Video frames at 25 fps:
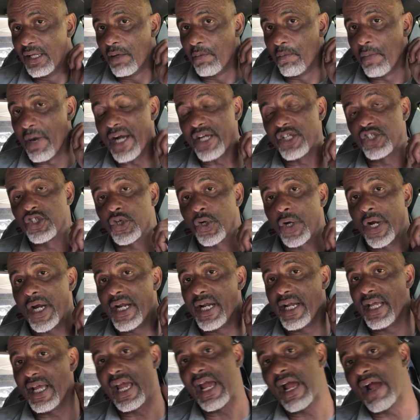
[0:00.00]
my
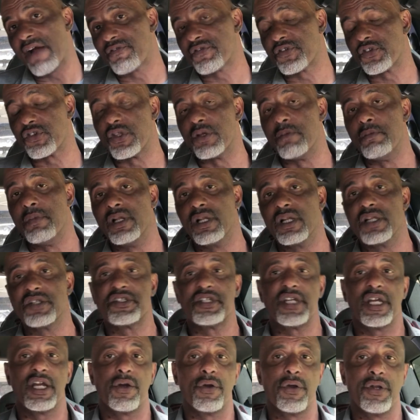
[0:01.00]
training after the
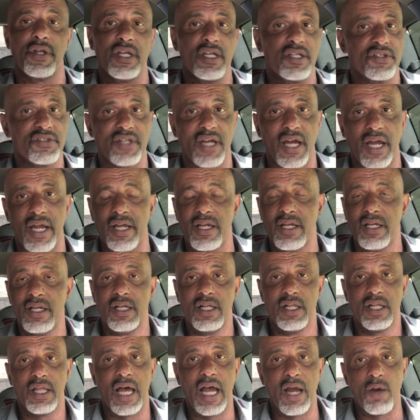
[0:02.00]
military is I,
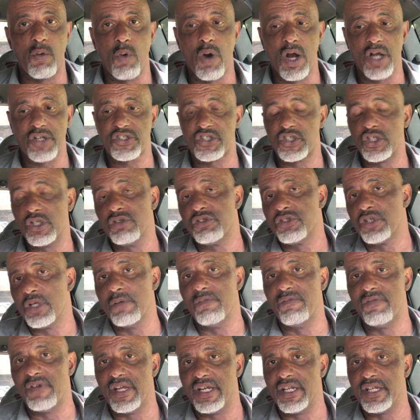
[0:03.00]
I watch
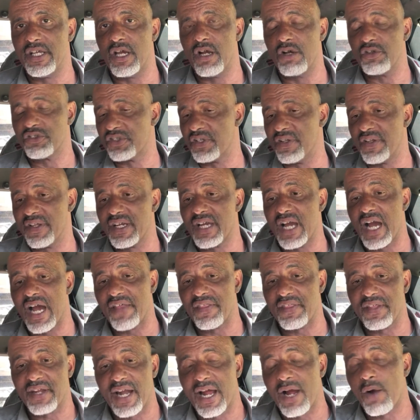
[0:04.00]
YouTube videos and the guy
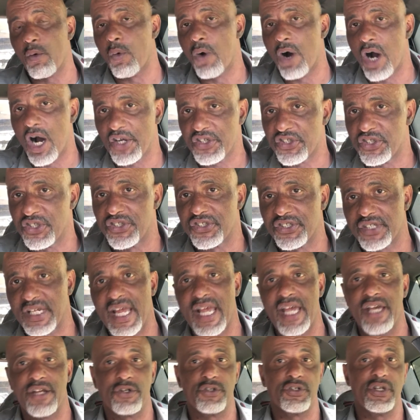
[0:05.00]
that I watch is
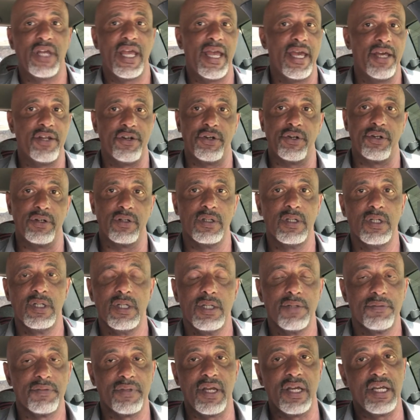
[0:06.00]
Scanner Danner.
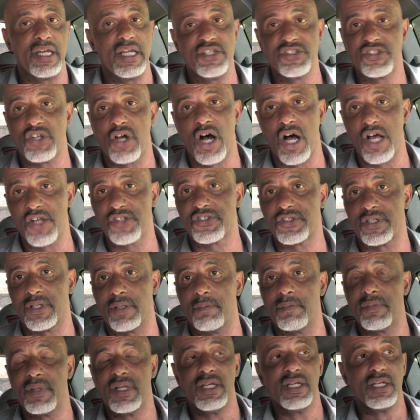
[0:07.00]
Now he's
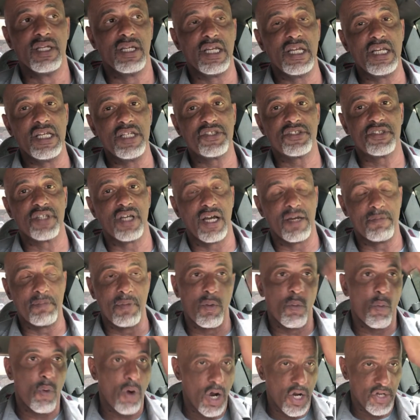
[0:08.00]
awesome. He's uh,
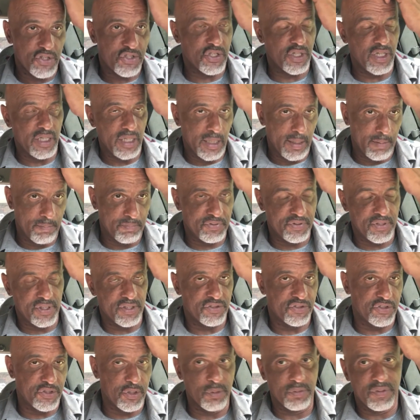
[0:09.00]
been watching him
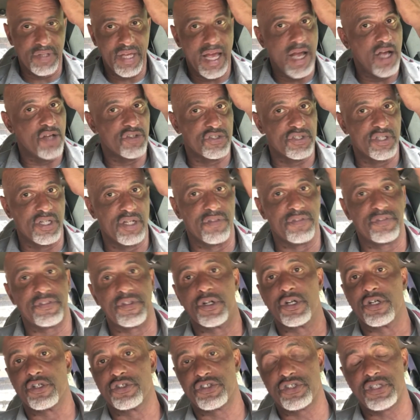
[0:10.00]
since
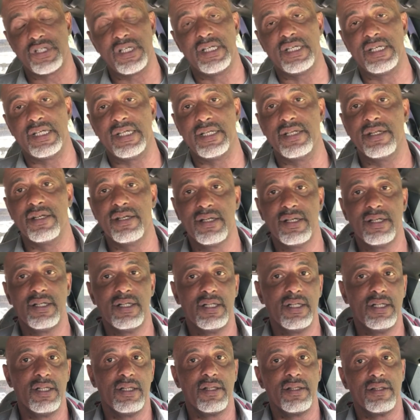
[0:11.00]

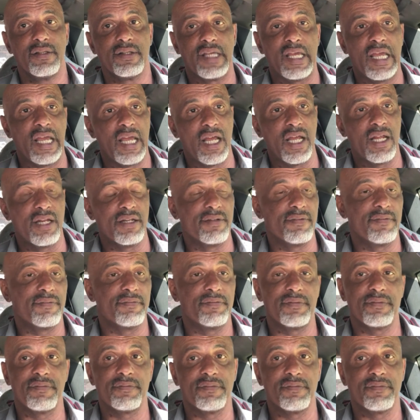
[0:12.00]
2013 and